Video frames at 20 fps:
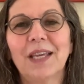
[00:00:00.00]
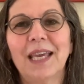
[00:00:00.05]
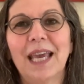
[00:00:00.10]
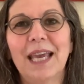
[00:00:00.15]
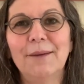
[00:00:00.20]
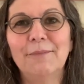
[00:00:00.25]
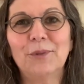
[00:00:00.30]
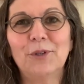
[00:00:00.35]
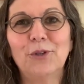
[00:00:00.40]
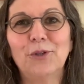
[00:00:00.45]

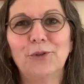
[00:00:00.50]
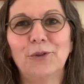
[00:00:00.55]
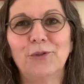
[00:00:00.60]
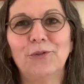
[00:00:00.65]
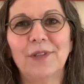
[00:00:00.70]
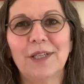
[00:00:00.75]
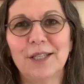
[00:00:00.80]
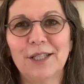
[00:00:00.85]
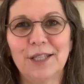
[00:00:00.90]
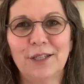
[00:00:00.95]
came to
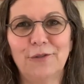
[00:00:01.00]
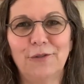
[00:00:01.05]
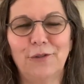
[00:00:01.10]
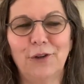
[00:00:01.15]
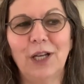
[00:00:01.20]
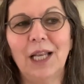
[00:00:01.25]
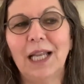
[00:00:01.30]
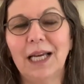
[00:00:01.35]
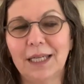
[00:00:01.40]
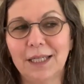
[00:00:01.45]
visit
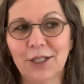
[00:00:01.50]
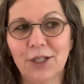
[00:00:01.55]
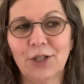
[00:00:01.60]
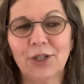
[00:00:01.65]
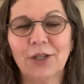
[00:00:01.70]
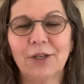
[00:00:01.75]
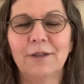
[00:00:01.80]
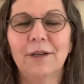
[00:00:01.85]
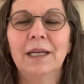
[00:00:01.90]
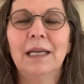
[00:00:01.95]
for
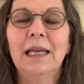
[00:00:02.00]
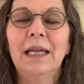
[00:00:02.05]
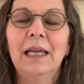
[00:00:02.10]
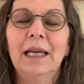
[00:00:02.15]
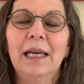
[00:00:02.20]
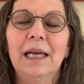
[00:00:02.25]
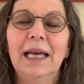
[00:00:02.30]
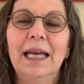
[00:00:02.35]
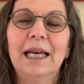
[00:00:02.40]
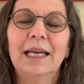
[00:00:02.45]
lunch
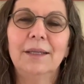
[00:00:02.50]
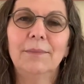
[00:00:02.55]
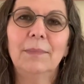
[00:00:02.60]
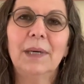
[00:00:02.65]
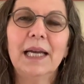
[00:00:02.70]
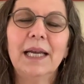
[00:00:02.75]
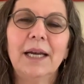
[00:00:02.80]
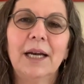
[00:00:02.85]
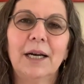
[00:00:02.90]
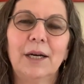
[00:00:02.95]
at
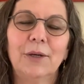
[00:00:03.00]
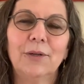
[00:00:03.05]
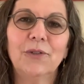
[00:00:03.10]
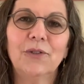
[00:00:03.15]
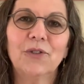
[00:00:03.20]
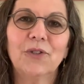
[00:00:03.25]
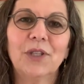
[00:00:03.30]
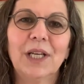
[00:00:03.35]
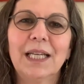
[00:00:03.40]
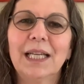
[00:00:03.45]
my
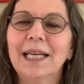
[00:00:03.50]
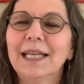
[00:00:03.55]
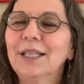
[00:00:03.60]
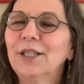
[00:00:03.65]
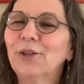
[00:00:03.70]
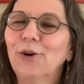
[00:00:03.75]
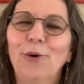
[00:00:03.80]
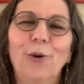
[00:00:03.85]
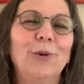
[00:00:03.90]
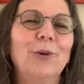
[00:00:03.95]
house, and I
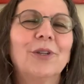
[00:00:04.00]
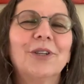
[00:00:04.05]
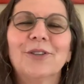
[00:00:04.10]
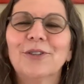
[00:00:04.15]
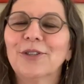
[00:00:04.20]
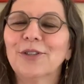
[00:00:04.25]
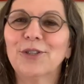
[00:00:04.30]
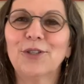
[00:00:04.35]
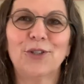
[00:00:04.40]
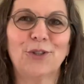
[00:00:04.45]
told
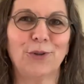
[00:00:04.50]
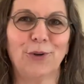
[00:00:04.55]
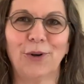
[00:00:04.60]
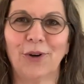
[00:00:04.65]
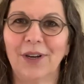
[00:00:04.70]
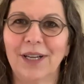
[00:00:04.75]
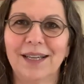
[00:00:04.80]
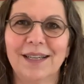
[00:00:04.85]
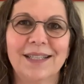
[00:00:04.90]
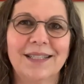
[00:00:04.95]
her the
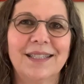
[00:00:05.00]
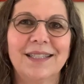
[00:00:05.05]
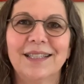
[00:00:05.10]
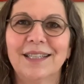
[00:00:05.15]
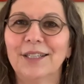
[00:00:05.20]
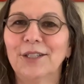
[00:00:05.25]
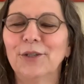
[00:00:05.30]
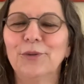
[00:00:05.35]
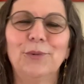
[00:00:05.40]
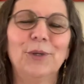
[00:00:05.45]
story. I
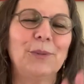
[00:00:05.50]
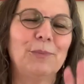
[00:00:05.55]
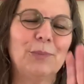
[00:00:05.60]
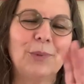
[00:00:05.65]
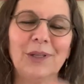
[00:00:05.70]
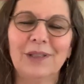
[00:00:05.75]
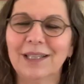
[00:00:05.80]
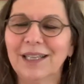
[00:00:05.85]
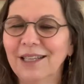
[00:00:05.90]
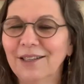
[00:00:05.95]
said, "You wouldn't
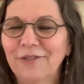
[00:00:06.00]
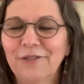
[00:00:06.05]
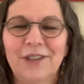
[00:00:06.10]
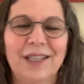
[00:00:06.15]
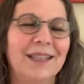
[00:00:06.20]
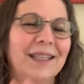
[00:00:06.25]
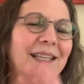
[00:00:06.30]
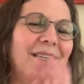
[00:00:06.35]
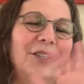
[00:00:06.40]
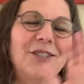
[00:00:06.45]
believe,
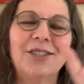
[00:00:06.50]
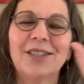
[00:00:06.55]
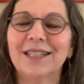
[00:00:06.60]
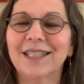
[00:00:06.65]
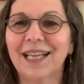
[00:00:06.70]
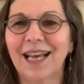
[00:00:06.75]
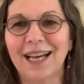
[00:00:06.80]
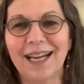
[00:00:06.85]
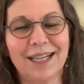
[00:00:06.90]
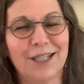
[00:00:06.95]
and there's
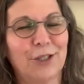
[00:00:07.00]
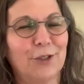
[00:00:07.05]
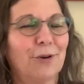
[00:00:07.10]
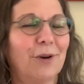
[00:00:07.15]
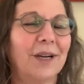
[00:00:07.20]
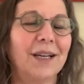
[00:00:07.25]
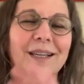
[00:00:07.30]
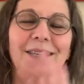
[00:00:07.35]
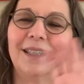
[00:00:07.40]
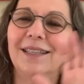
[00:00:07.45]
this ACT
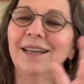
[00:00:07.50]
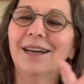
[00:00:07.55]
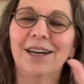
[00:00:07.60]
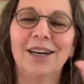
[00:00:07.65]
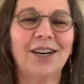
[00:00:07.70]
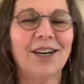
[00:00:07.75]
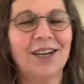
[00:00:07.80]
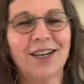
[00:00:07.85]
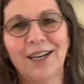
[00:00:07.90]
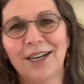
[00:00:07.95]
truck, and ha
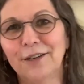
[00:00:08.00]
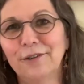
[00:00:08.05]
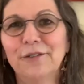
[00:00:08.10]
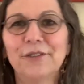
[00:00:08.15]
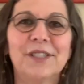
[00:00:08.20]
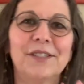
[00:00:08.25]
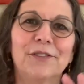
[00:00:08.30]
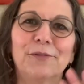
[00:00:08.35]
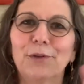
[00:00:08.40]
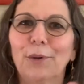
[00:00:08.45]
ha ha,
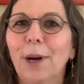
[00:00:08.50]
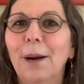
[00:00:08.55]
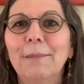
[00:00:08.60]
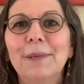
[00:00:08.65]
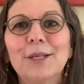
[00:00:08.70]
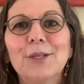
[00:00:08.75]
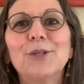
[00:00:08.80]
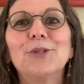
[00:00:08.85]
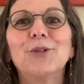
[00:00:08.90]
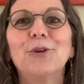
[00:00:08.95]

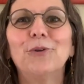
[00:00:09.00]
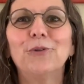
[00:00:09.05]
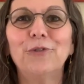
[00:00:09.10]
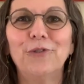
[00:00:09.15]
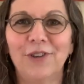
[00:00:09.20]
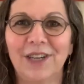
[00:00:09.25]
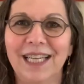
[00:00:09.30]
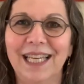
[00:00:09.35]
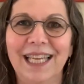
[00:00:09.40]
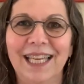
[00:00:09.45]
Swami is so
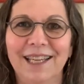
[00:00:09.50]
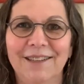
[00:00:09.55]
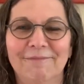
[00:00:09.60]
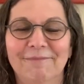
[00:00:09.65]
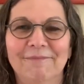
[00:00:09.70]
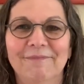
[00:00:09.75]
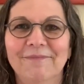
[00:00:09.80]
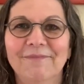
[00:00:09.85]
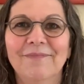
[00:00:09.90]
funny."